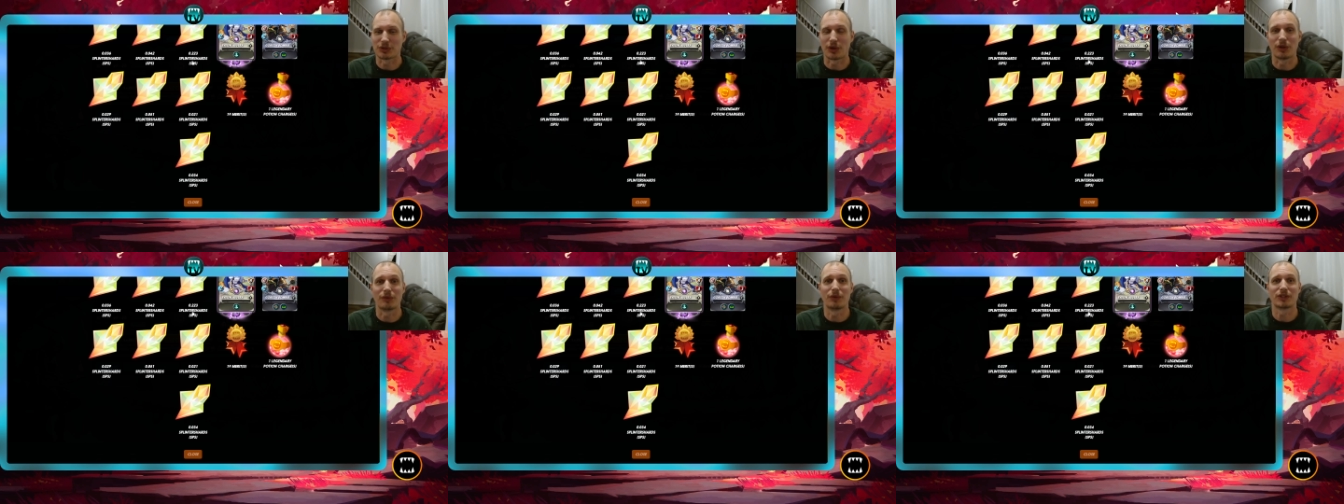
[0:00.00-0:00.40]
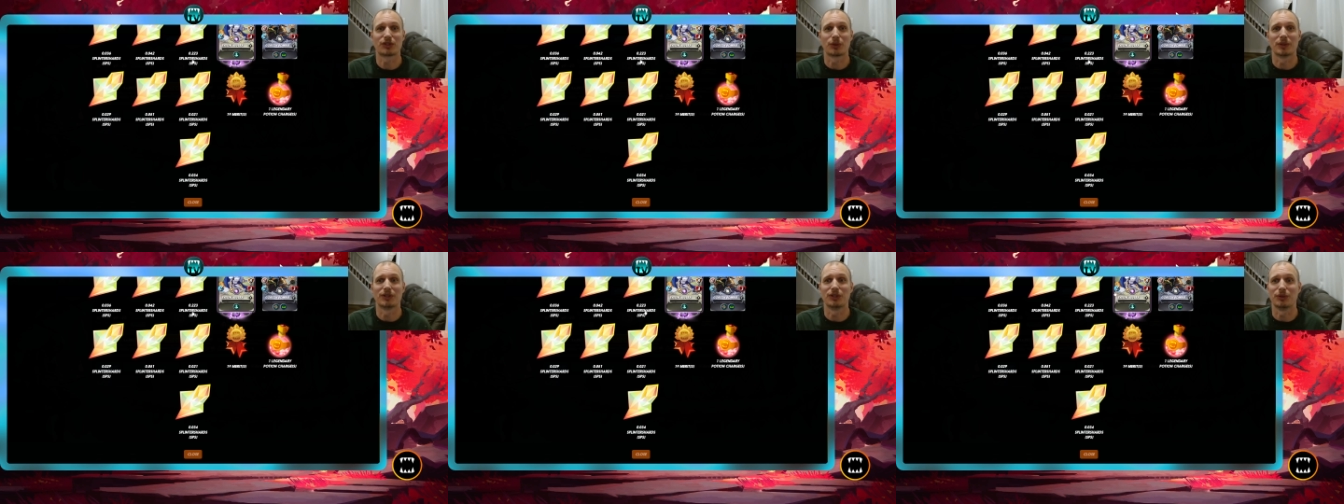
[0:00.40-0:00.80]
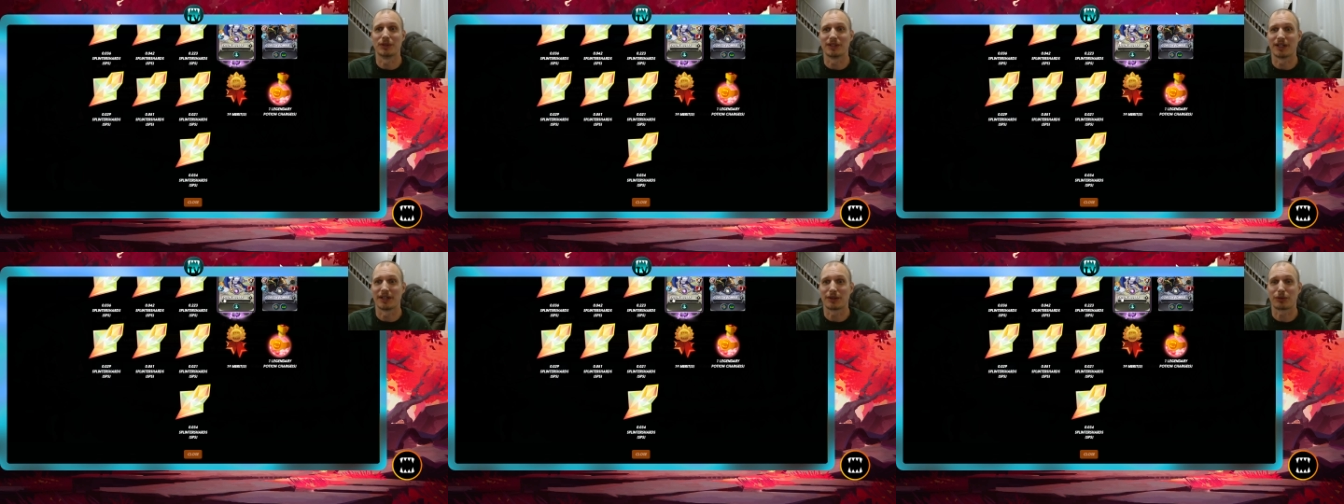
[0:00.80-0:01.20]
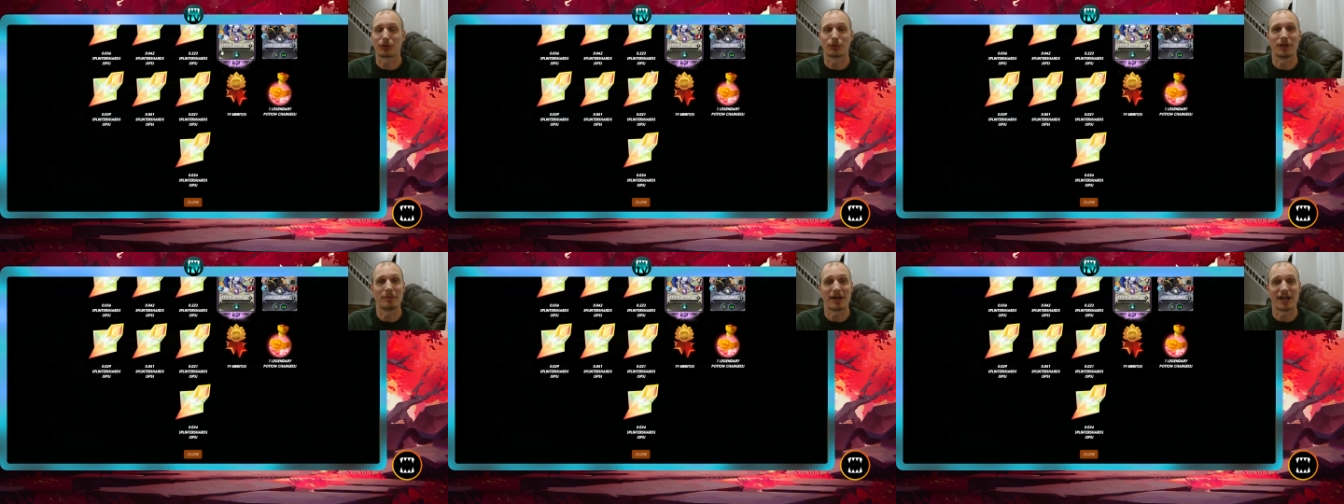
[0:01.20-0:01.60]
all of which are doing like
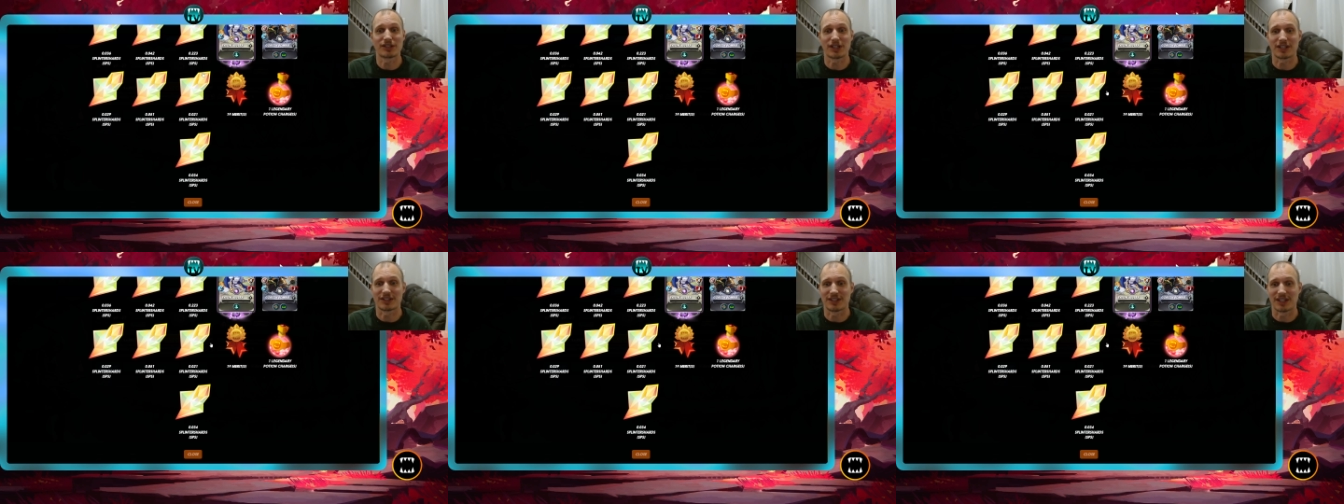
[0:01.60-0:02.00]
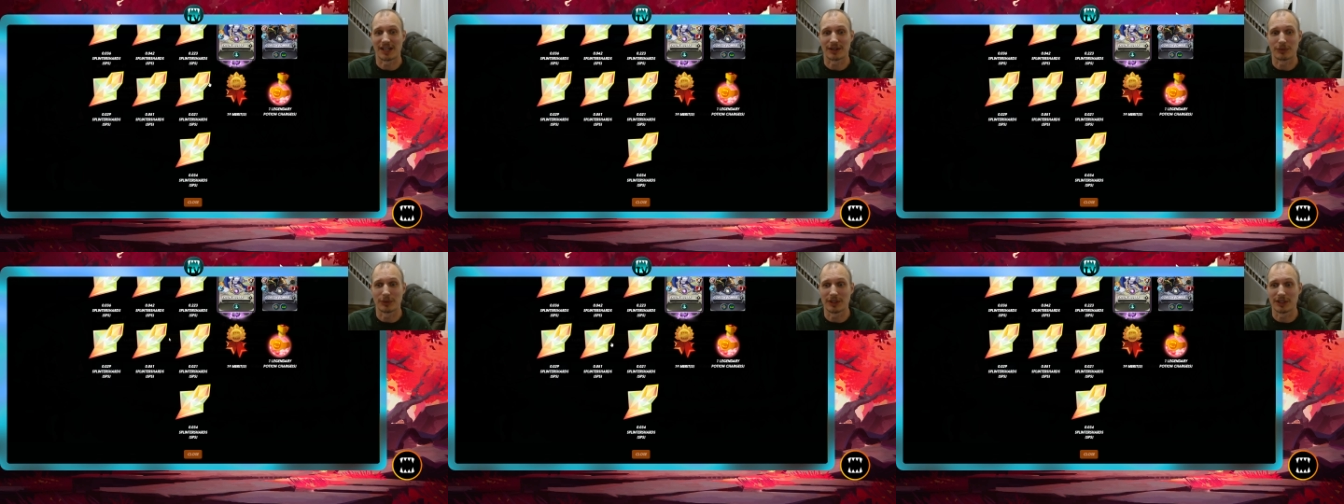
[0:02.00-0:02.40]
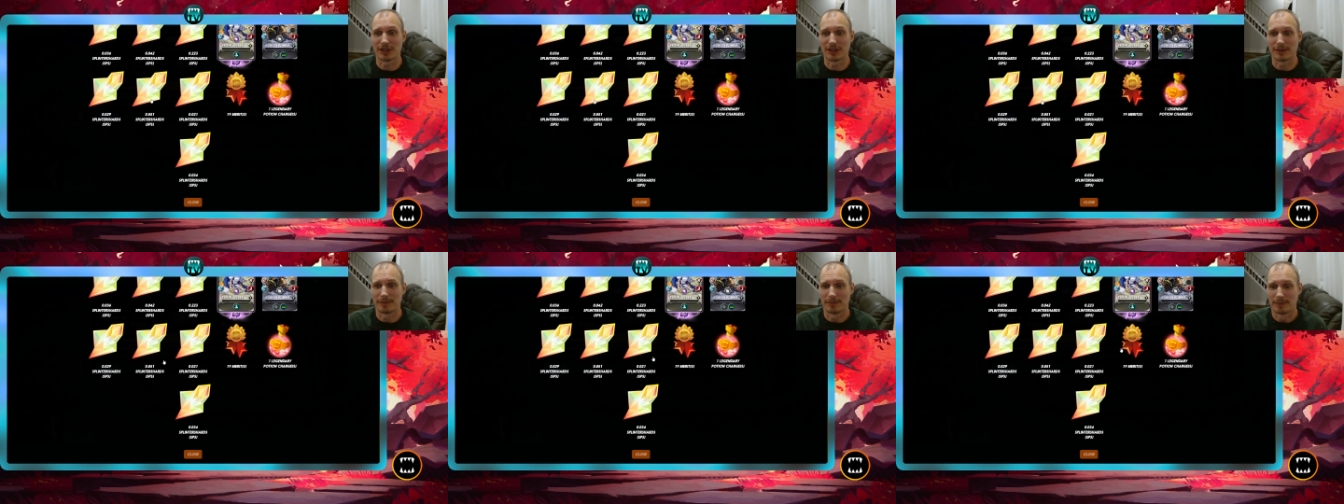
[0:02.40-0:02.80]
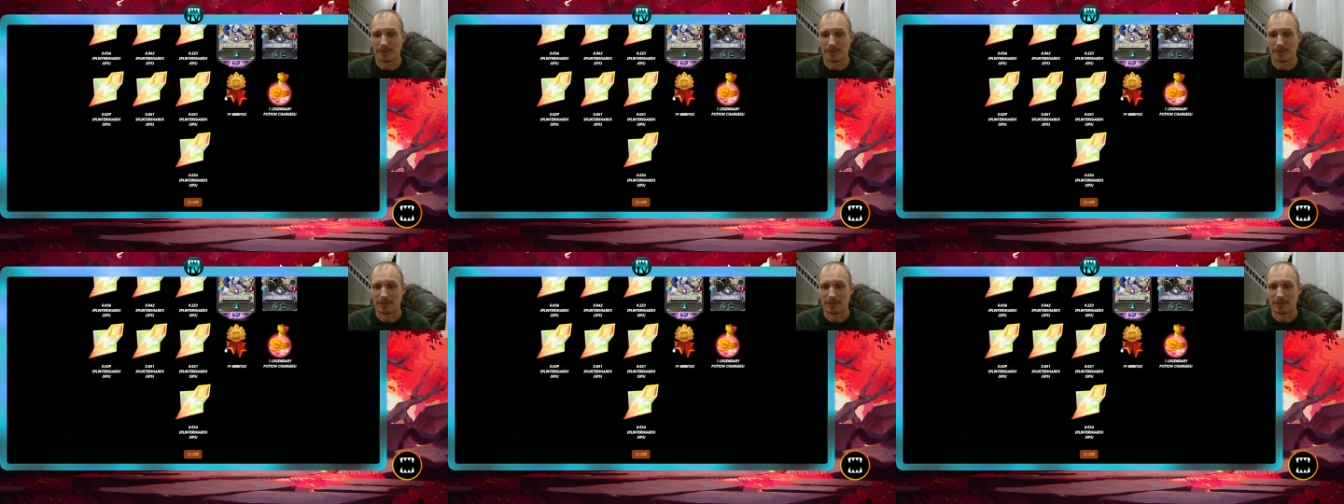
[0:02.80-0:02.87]
three magic attack. Really good.